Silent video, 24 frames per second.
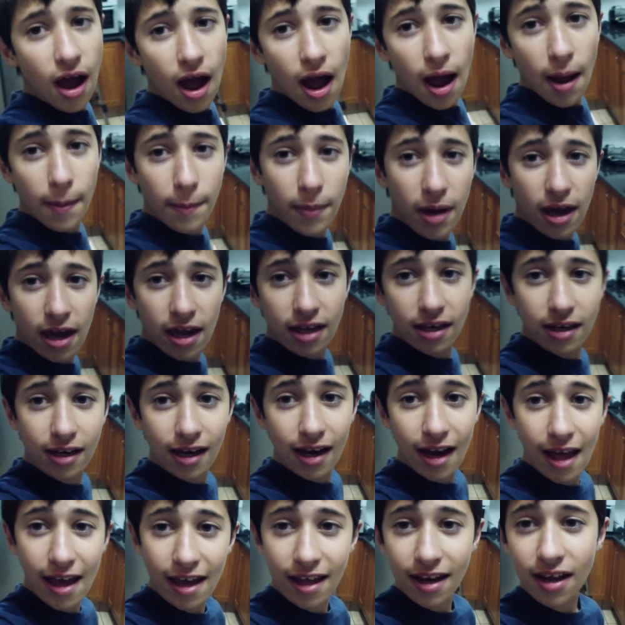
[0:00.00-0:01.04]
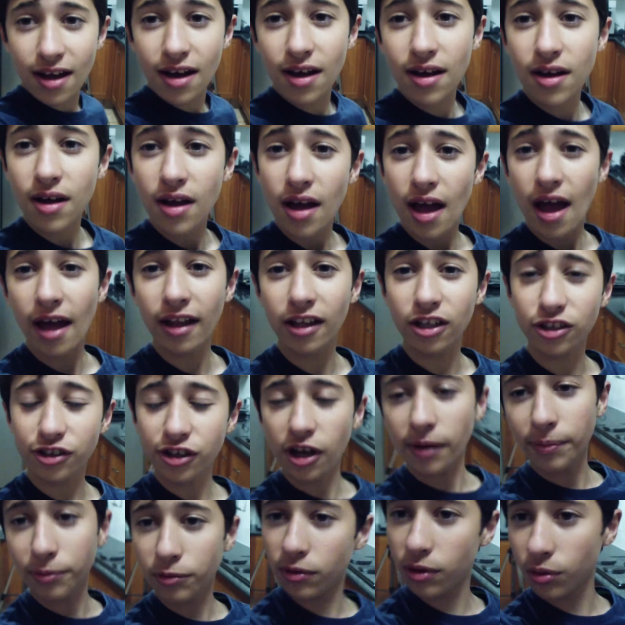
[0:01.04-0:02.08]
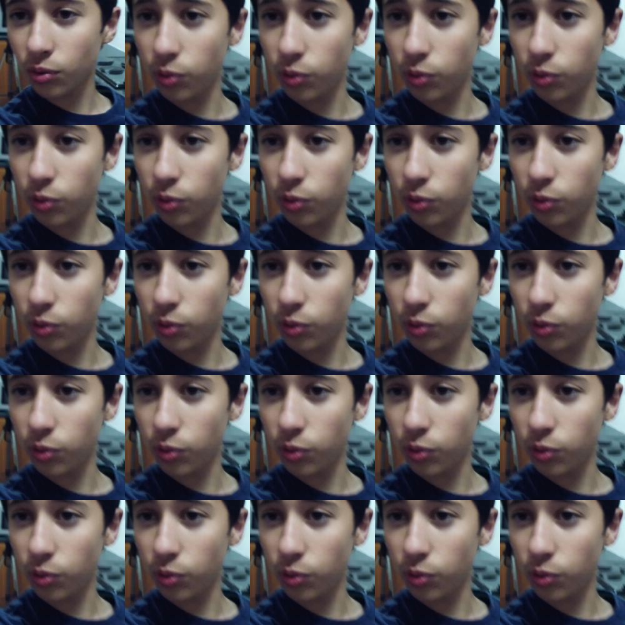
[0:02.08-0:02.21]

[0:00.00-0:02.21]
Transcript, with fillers: I made later, and the shots